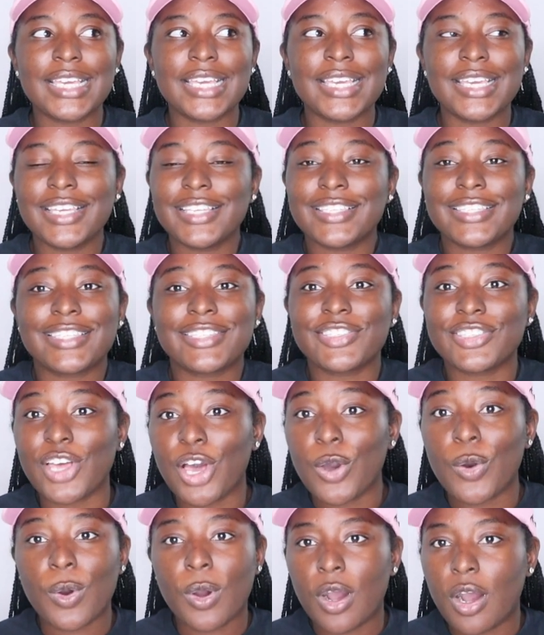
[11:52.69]
it's
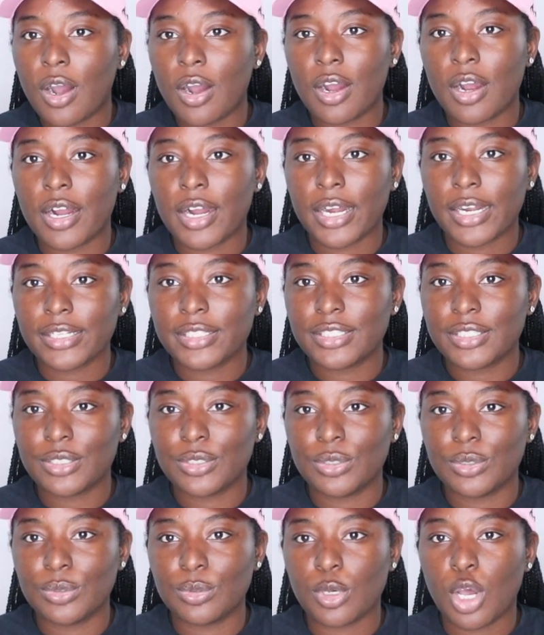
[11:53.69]
so hard
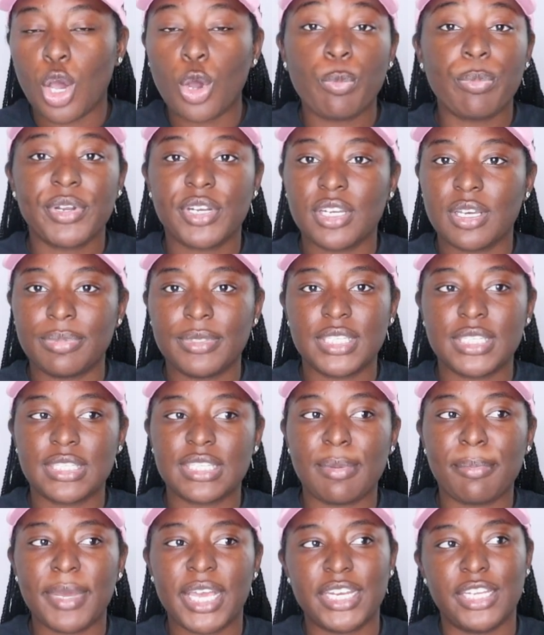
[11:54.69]
to open up to
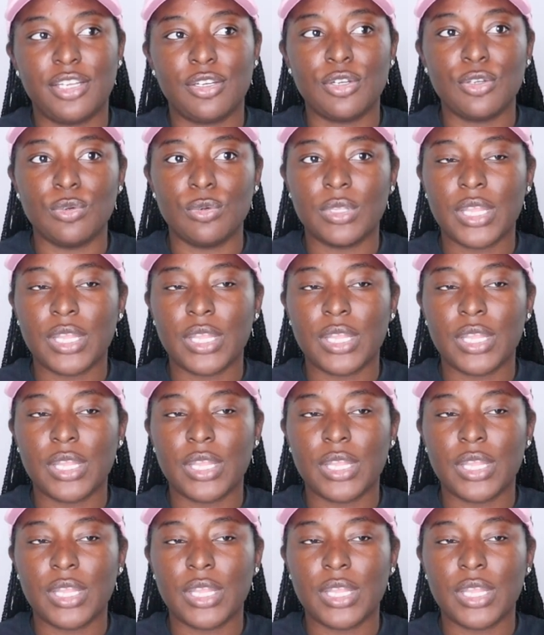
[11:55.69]
somebody new.